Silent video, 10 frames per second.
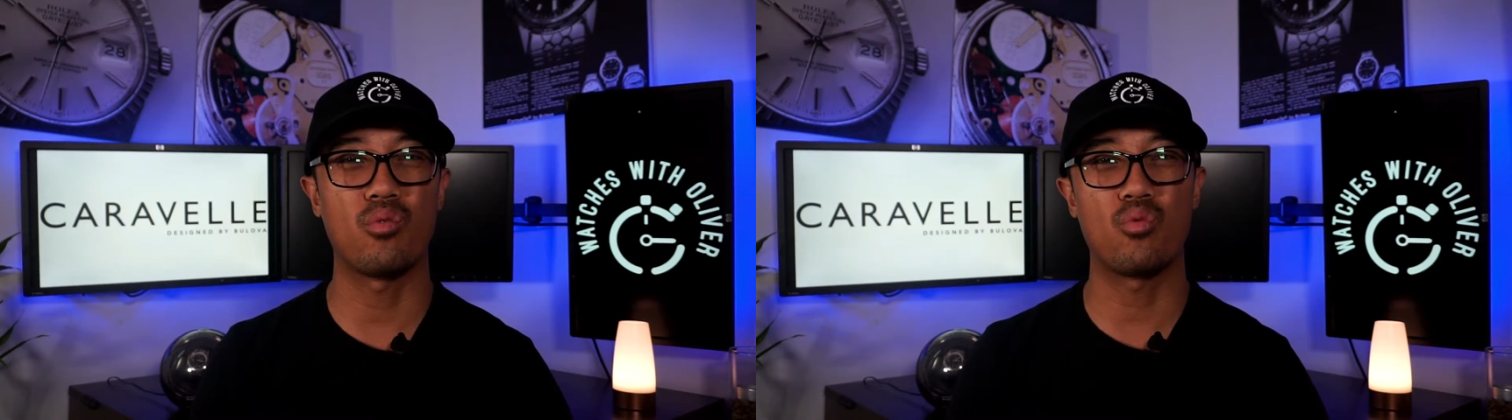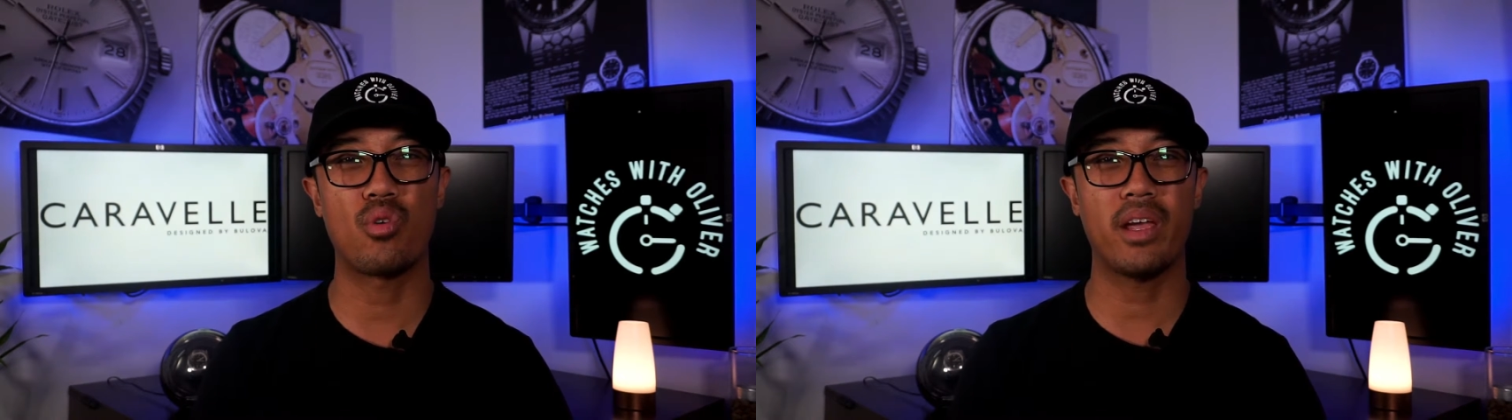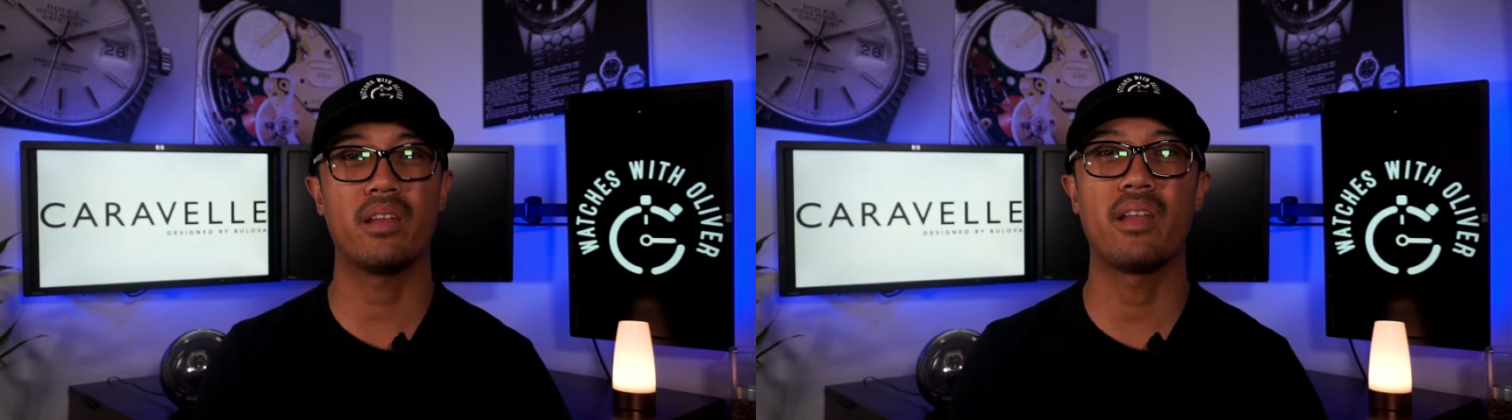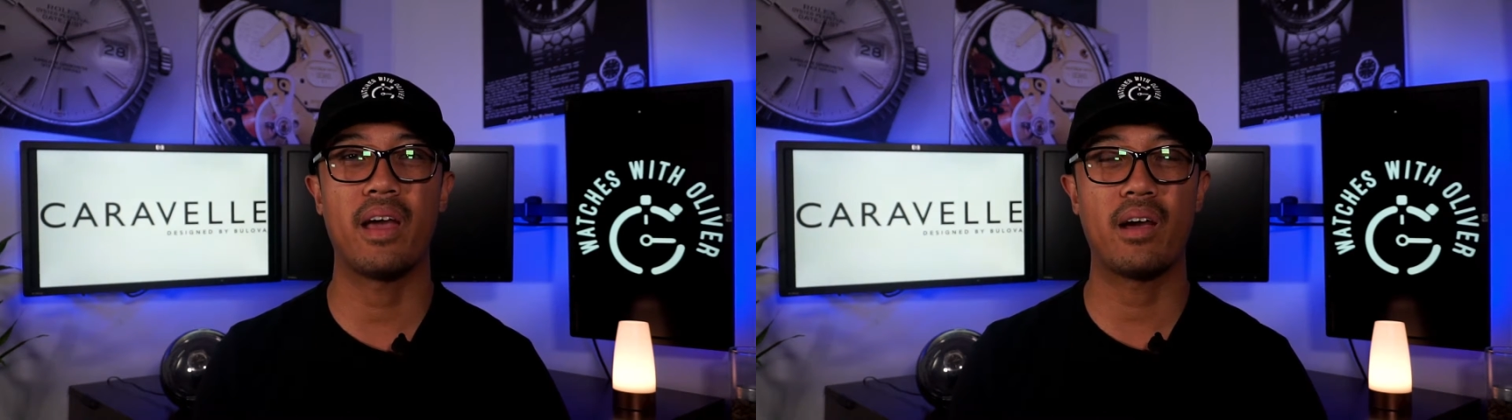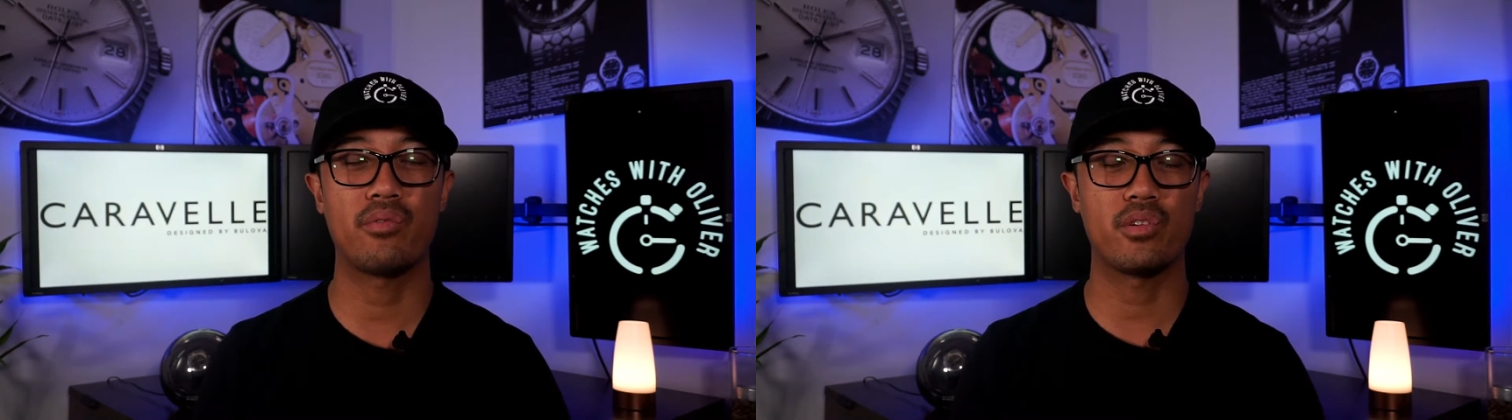right
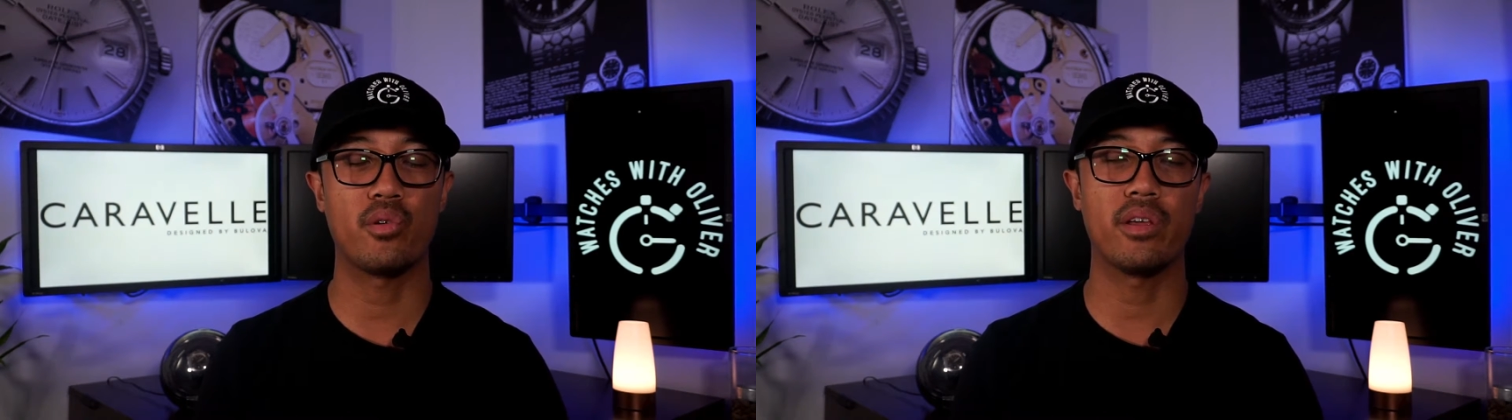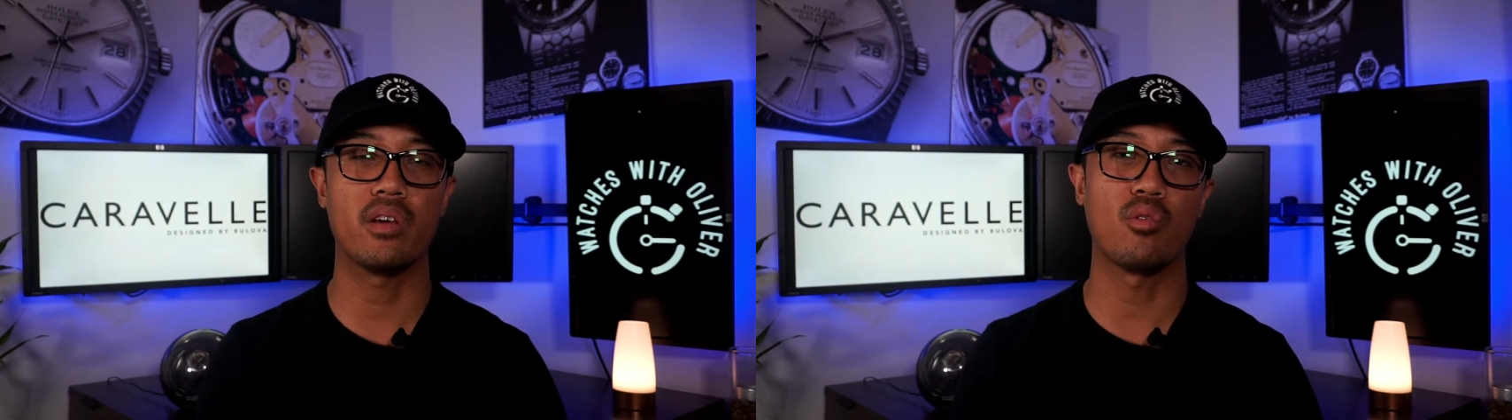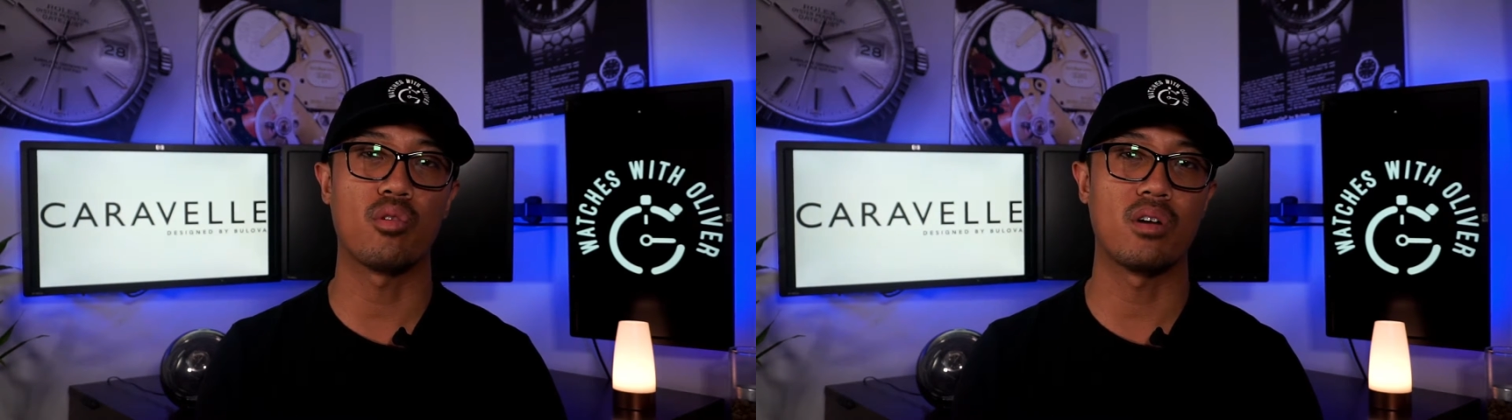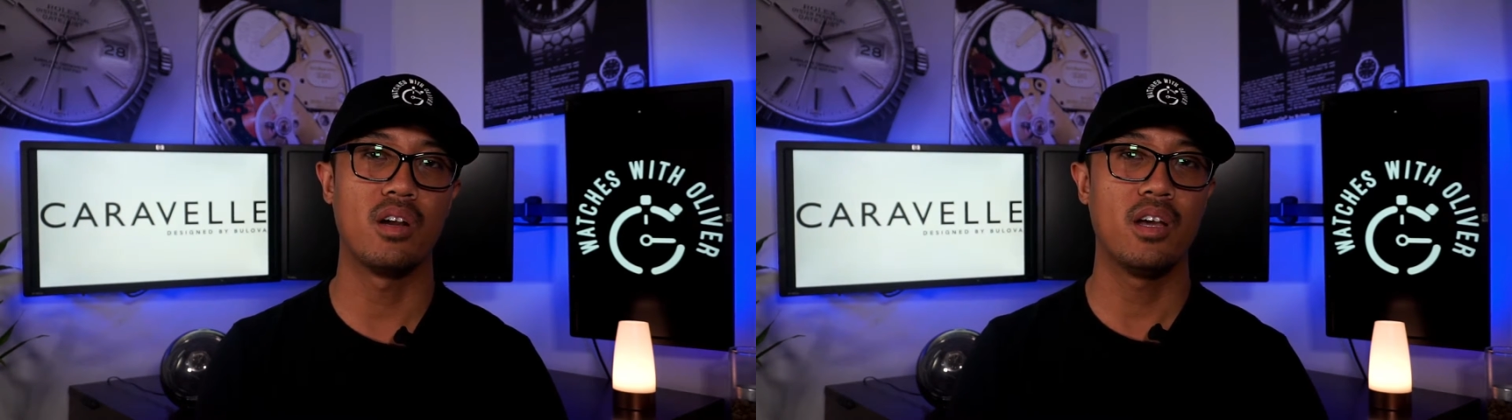after it or